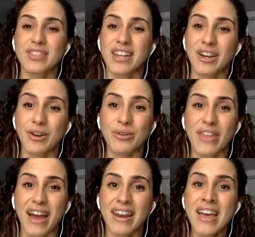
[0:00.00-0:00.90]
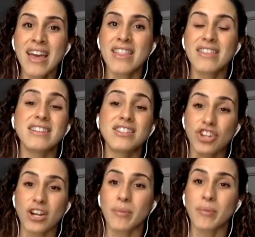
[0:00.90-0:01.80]
And I know that the
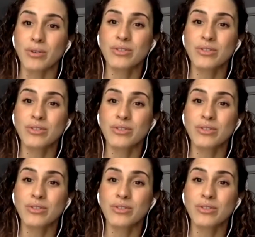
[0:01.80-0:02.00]
DeChervos,